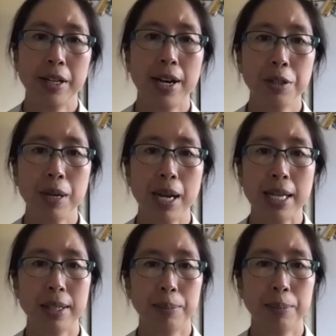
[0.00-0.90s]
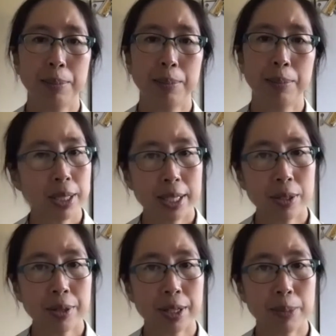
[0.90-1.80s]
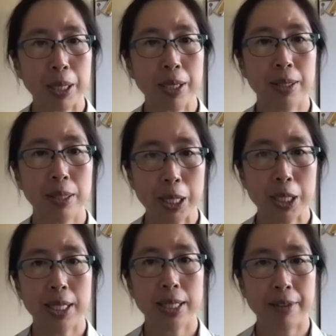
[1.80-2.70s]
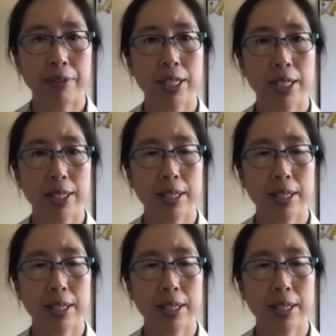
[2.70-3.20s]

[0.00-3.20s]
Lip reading: In contrast, the plumeless thistle, the species that